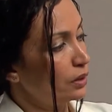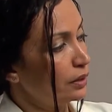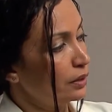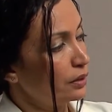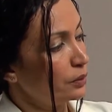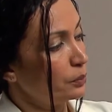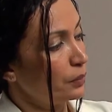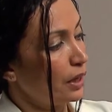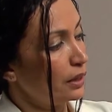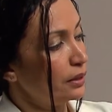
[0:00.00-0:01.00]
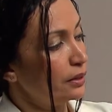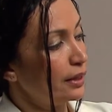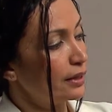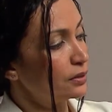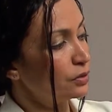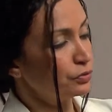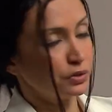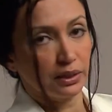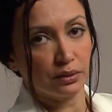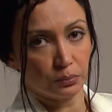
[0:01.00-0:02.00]
because the body will recognize it
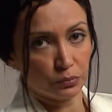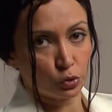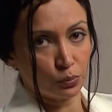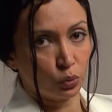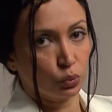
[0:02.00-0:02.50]
as a friend